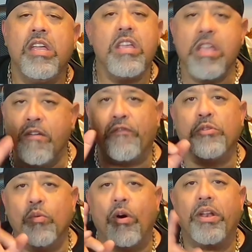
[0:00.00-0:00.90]
if
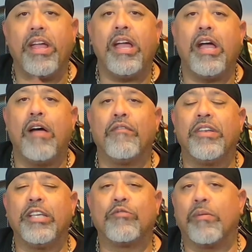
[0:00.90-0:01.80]
you want to have a
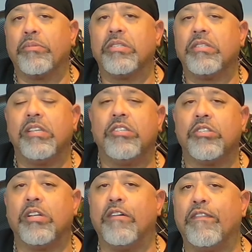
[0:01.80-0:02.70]
nice representation of